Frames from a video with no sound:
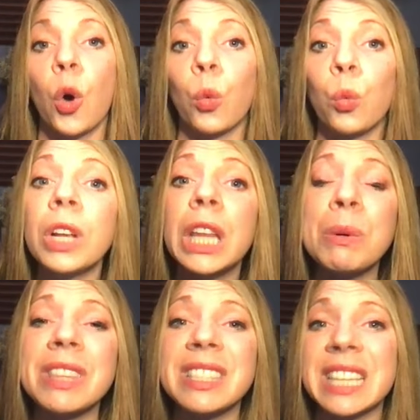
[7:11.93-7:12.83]
Really
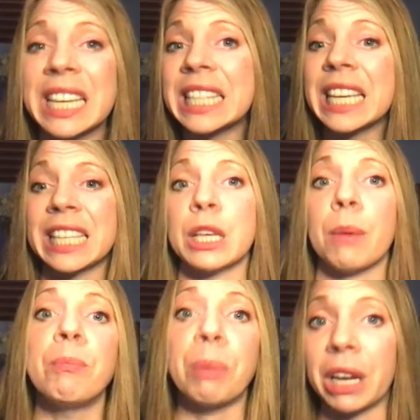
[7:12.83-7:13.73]
what this is it's
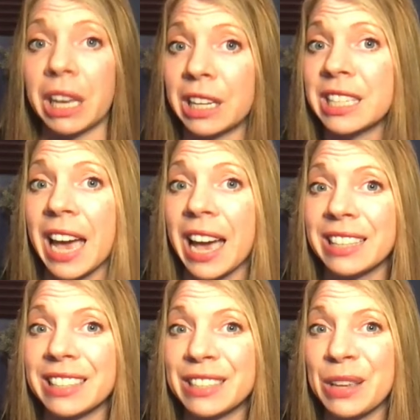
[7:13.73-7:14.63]
a bucket of
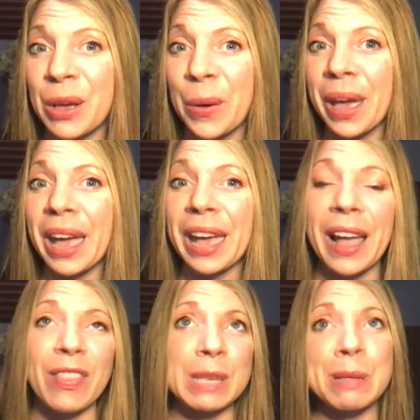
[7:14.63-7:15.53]
tasks, okay?
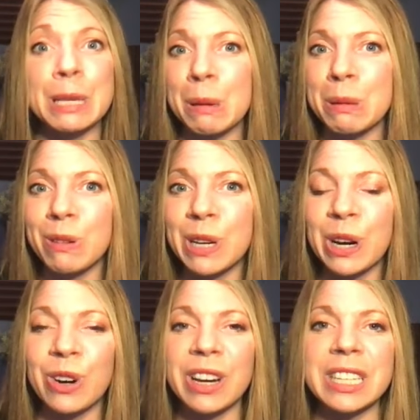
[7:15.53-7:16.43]
And some of those might be
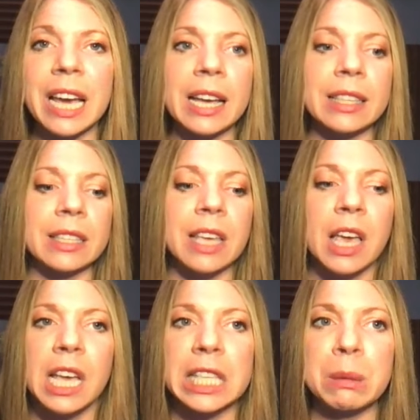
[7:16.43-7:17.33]
recurring tasks.
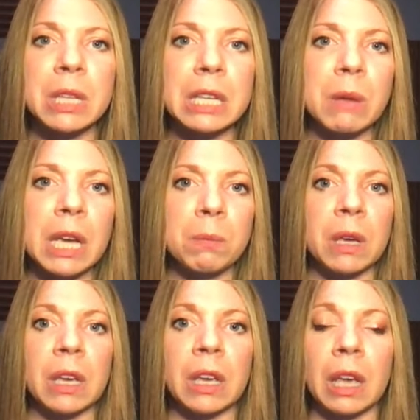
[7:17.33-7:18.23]
Some of these
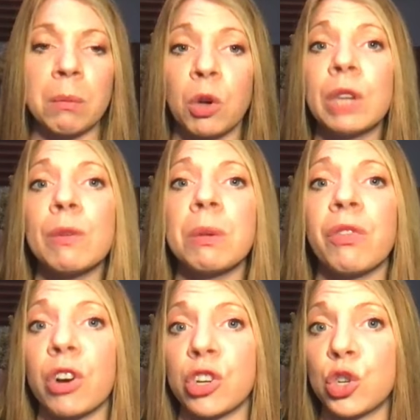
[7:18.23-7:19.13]
it could even be
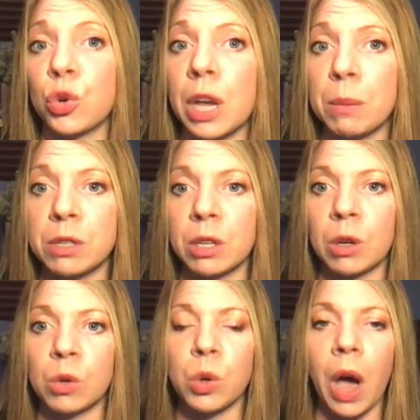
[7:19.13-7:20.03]
for a trip
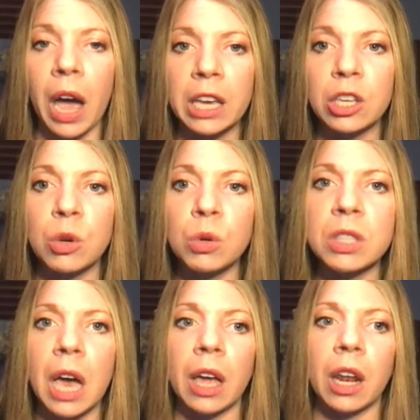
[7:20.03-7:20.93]
too. So I use
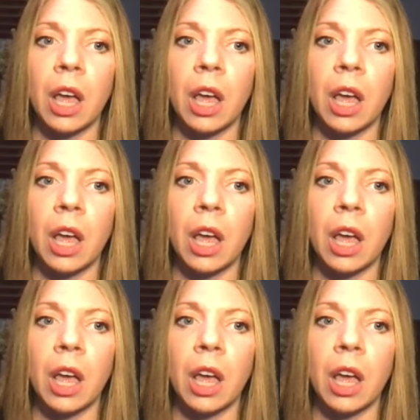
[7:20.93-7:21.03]
that